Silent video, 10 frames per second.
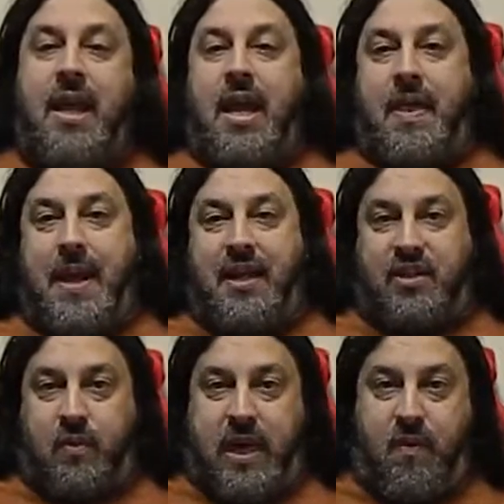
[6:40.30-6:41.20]
And that's
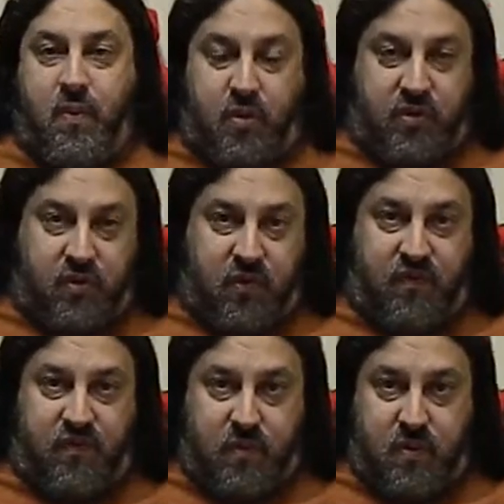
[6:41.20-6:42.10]
the way we'll sort
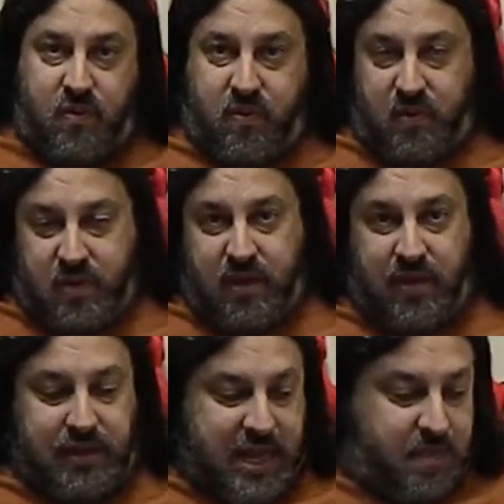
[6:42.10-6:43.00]
of we'll,
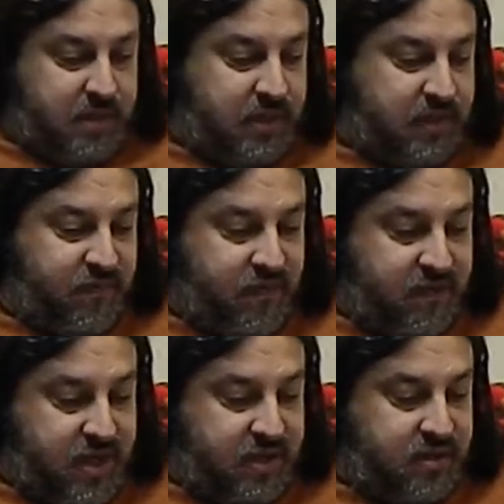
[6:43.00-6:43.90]
we'll label these different
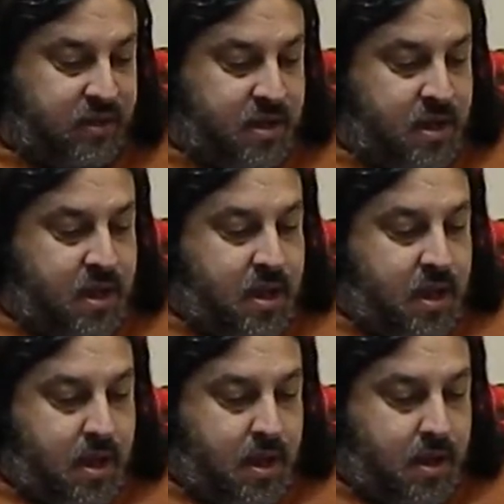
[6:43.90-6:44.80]
things.
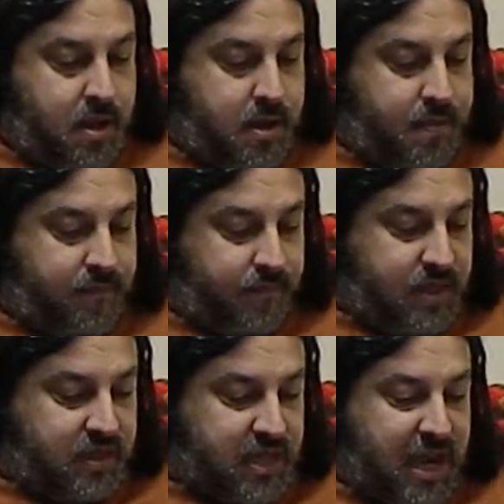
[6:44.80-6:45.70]
Um,
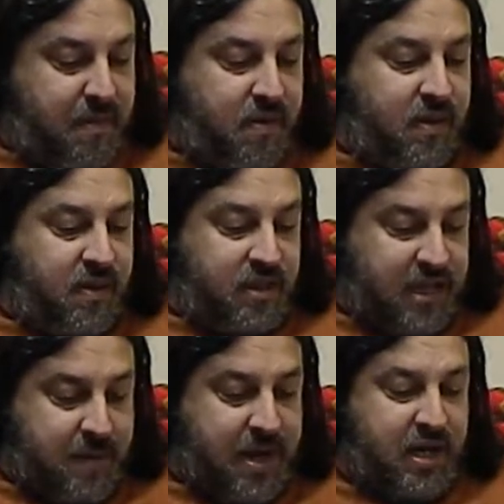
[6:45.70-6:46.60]
the, cyber, the
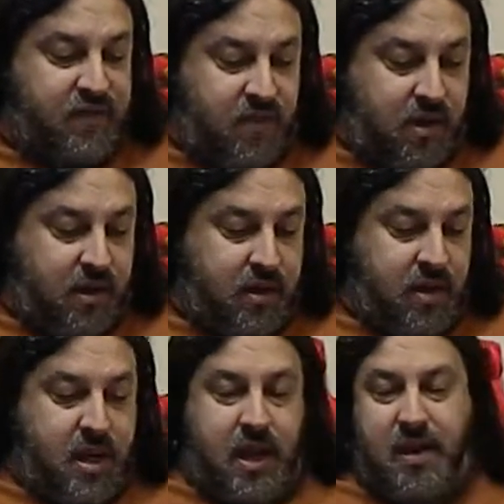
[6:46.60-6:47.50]
Cybernetics Vlog,
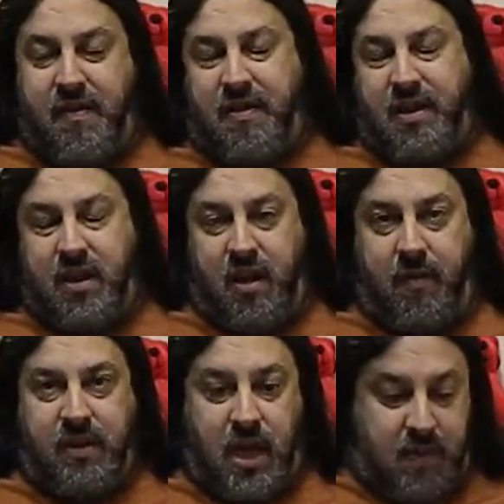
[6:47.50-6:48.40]
you, you hear
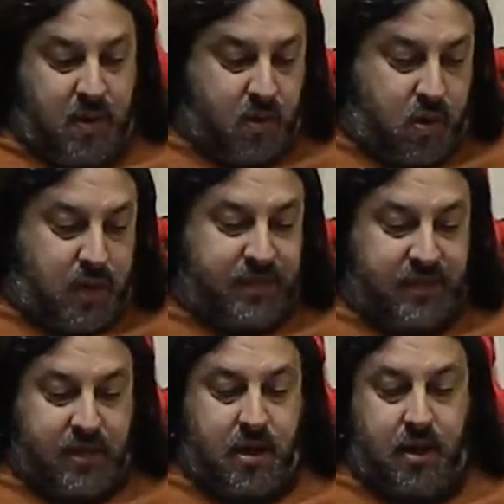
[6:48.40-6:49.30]
me talk about quantum
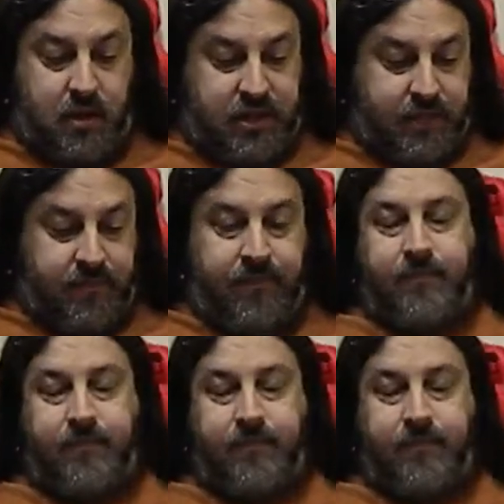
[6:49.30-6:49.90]
psychology.